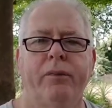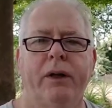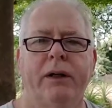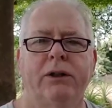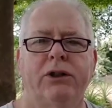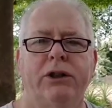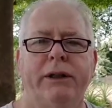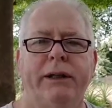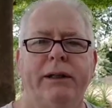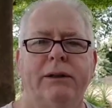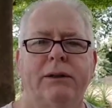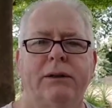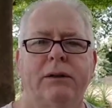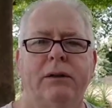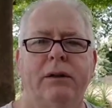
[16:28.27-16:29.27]
It's
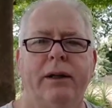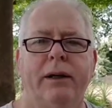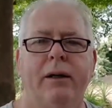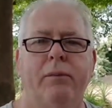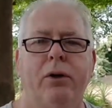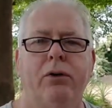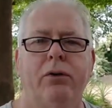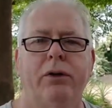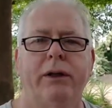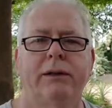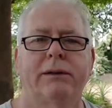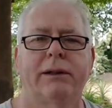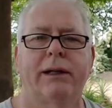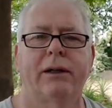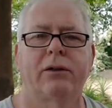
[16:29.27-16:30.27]
yeast. They are both
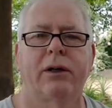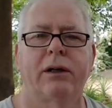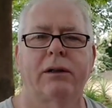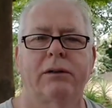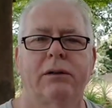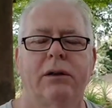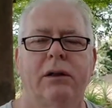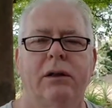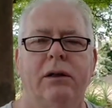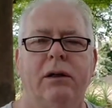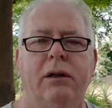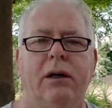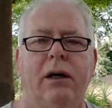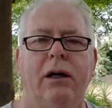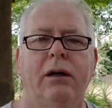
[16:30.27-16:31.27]
yeast extracts.
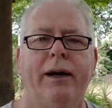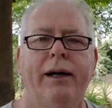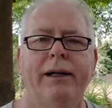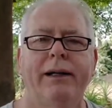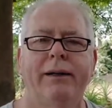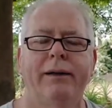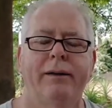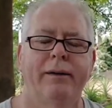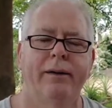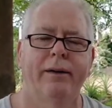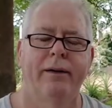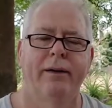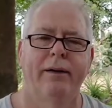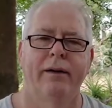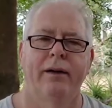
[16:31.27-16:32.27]
Hello, Andy.
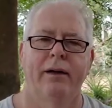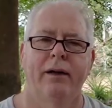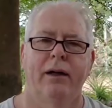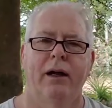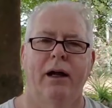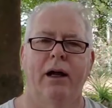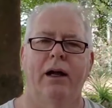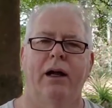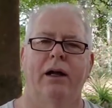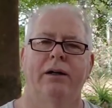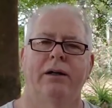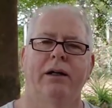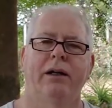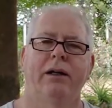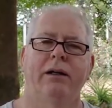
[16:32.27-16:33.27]

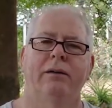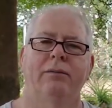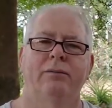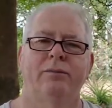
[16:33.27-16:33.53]
Andy.